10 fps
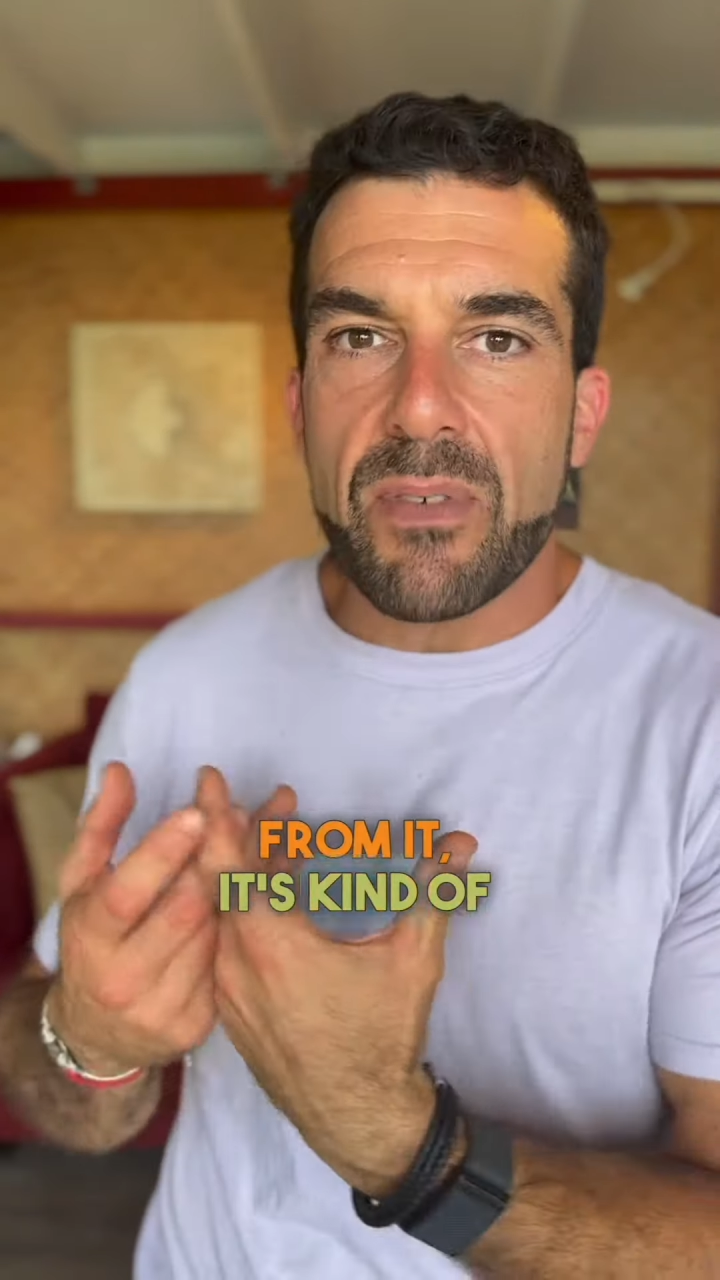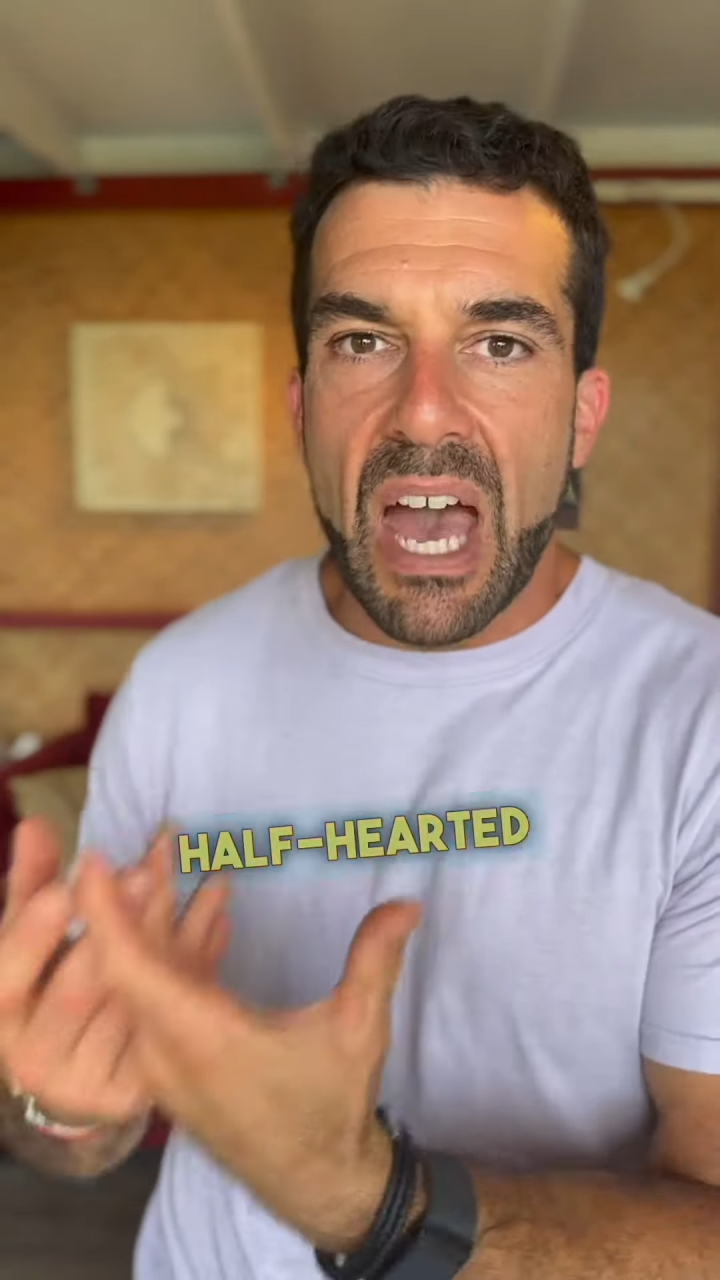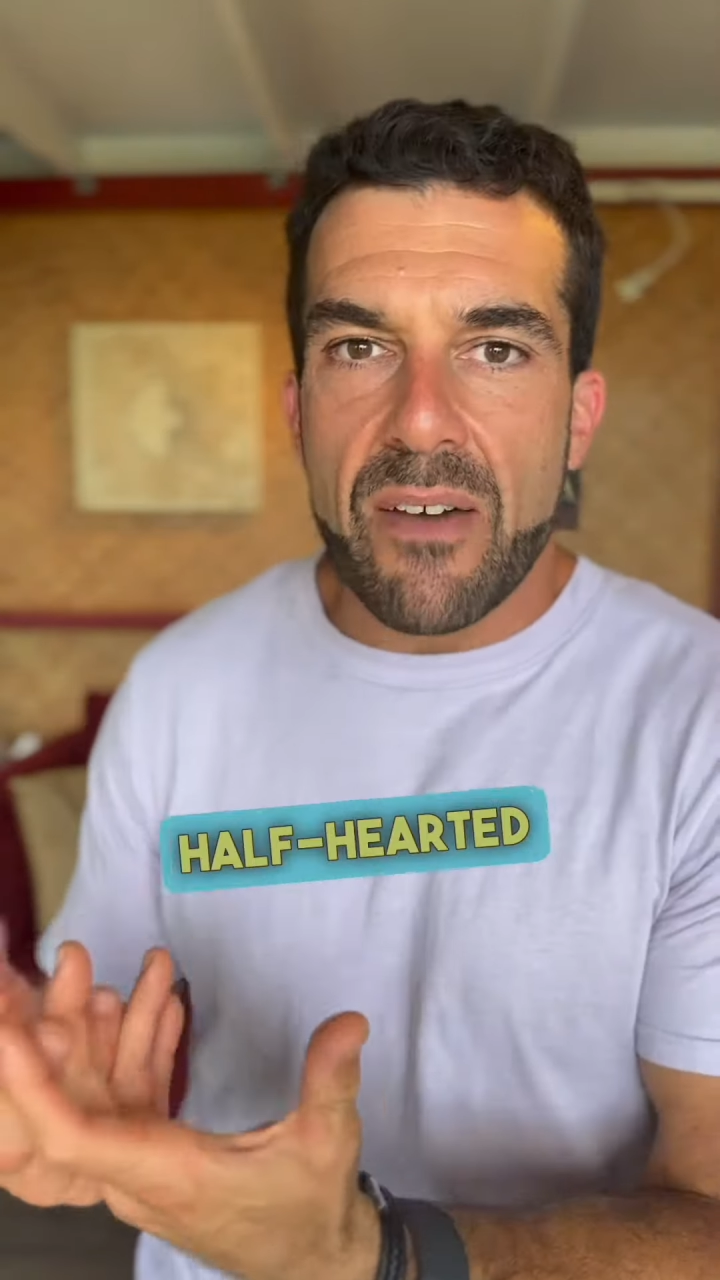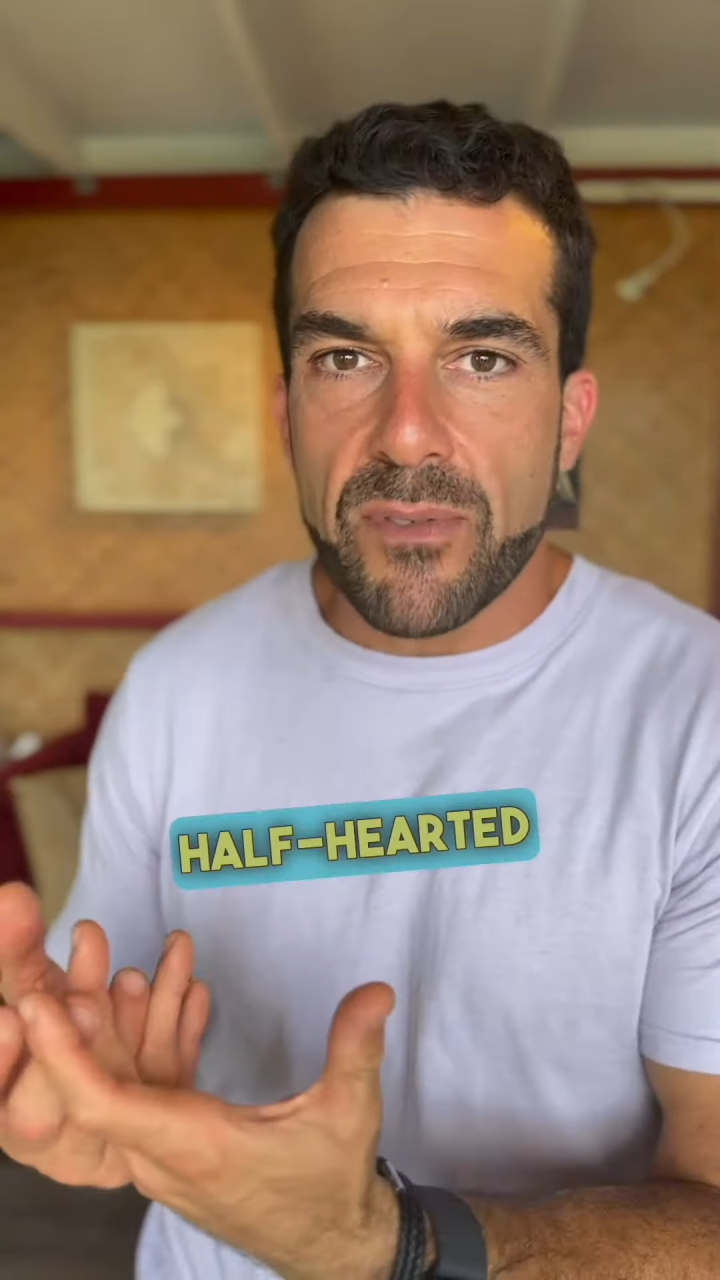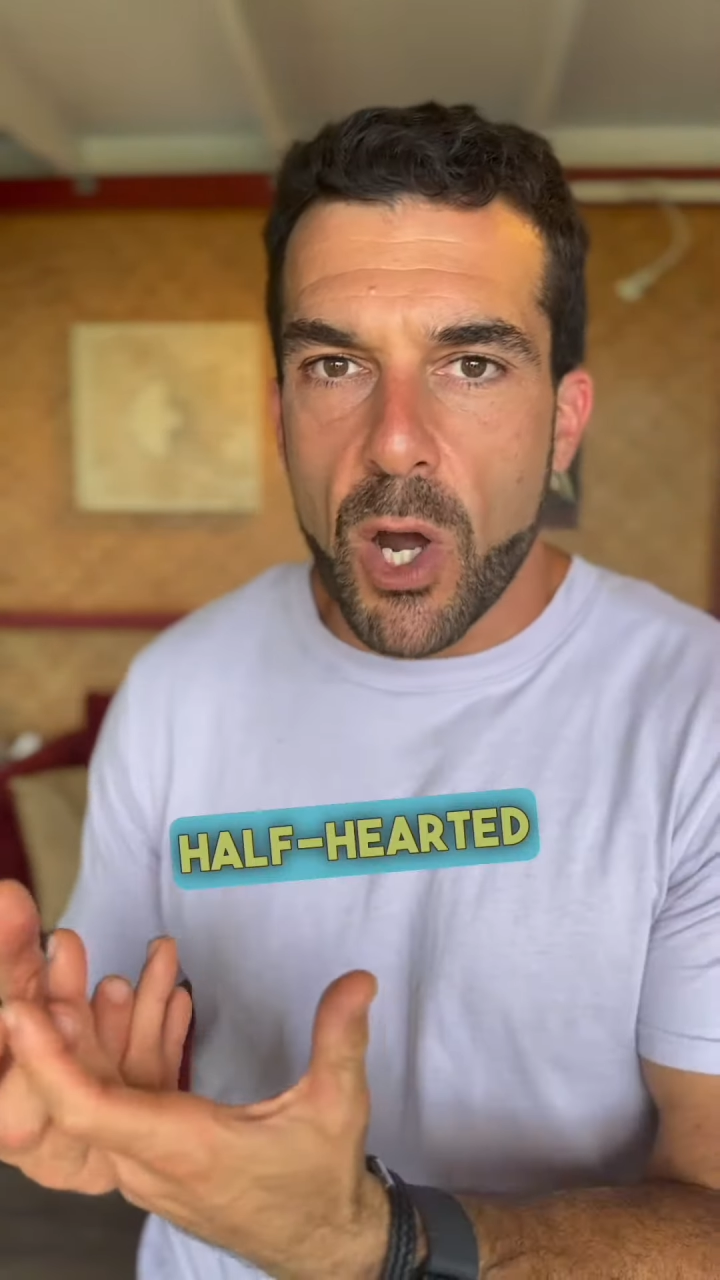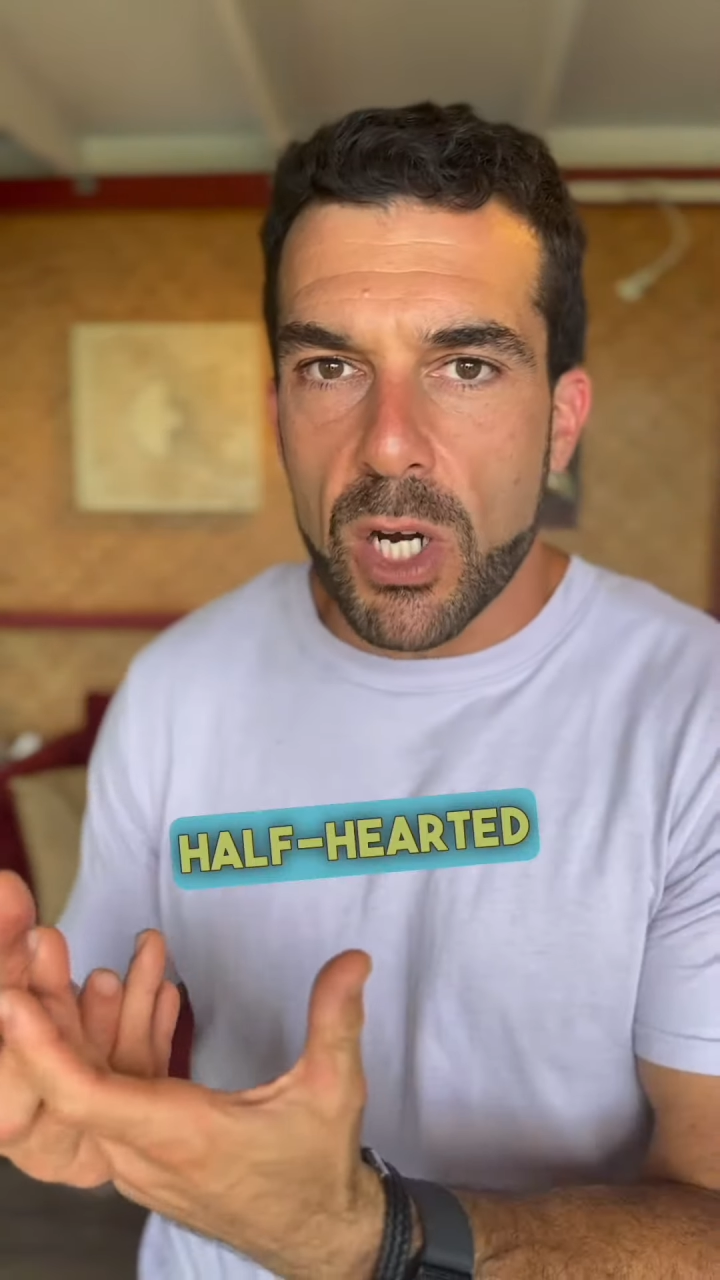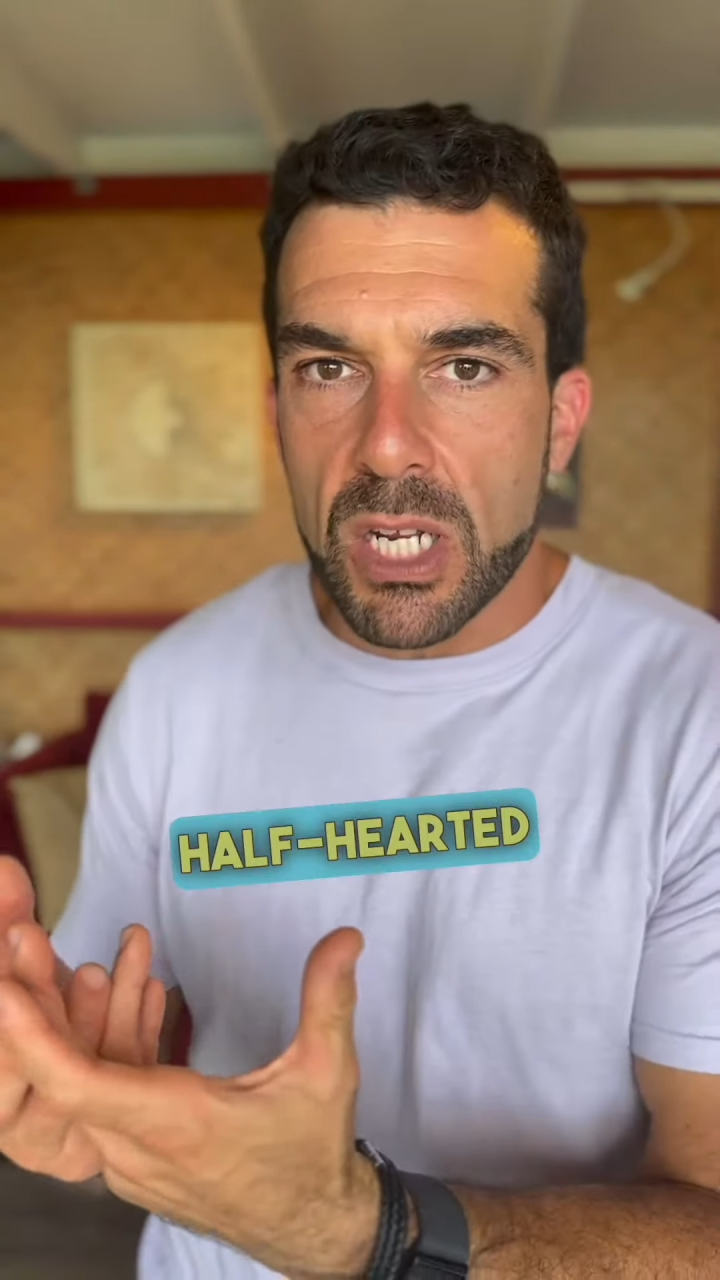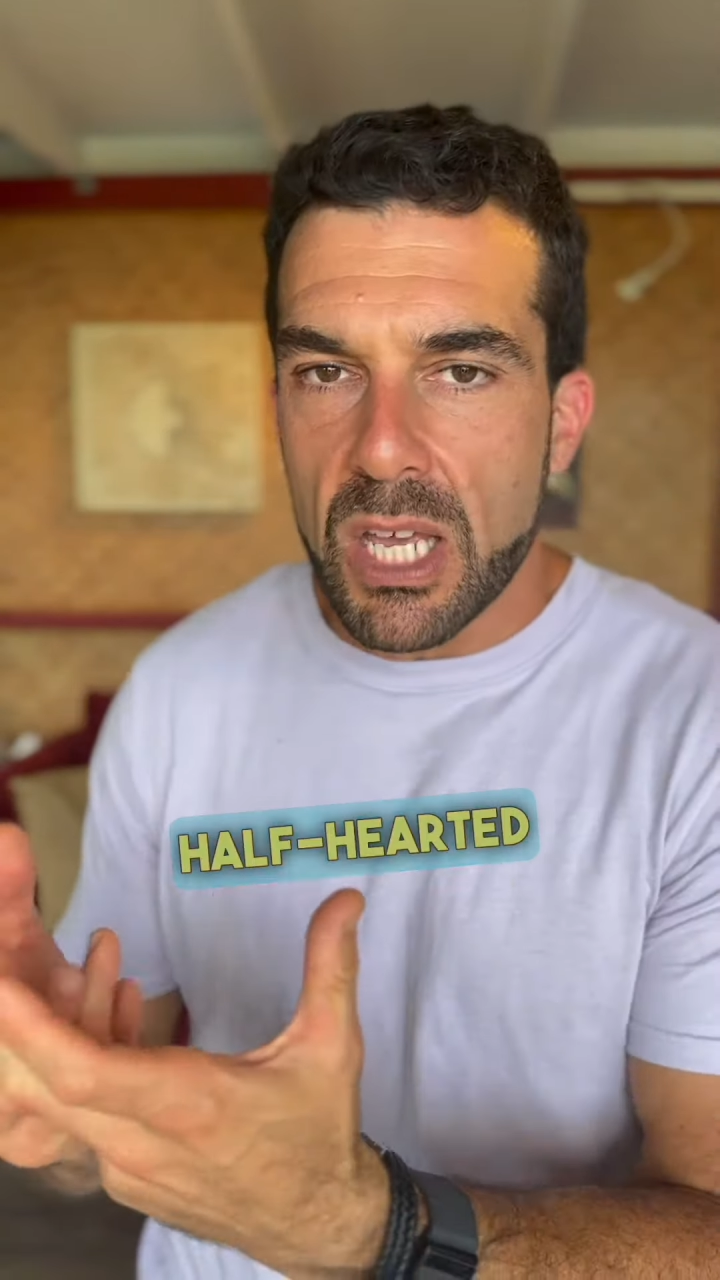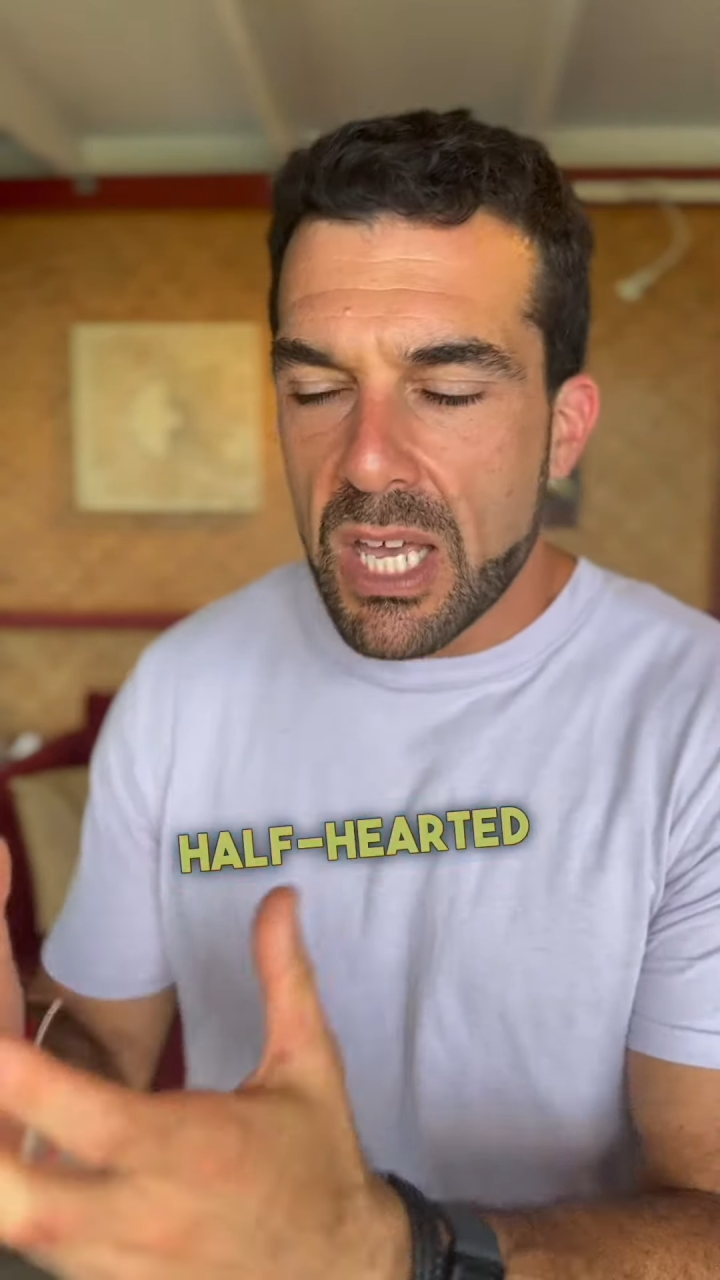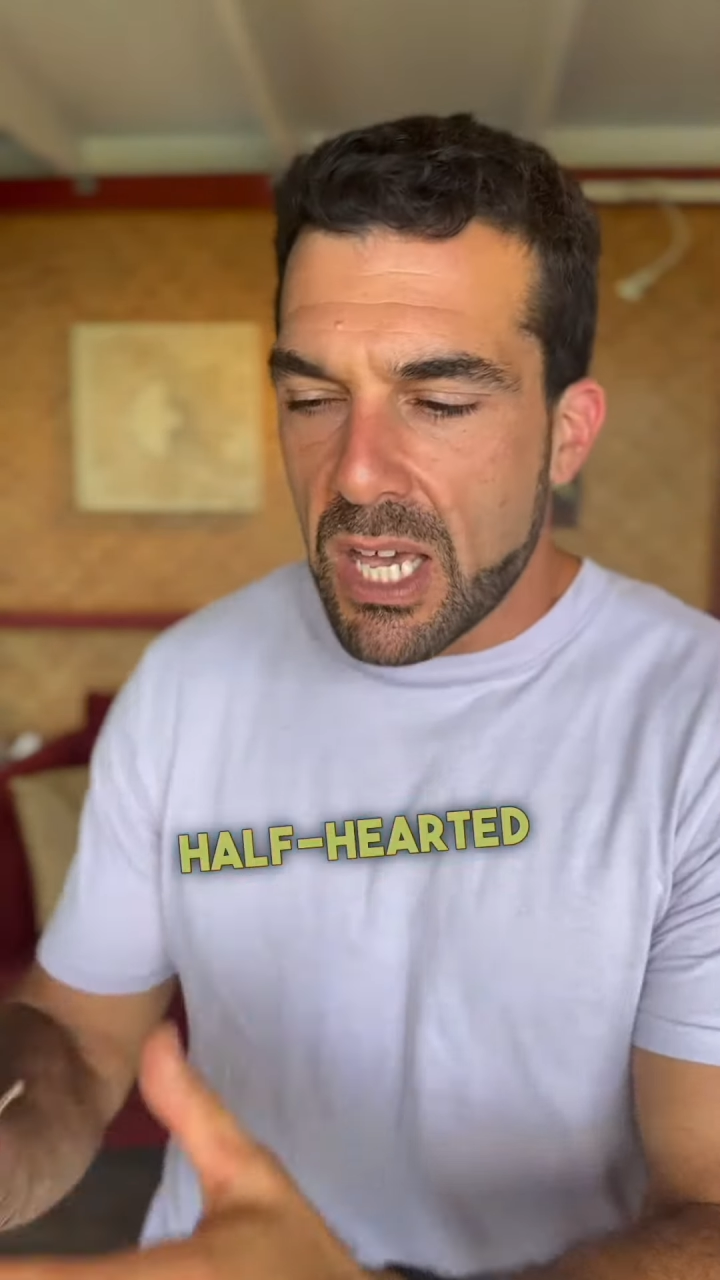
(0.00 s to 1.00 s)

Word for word: half hearted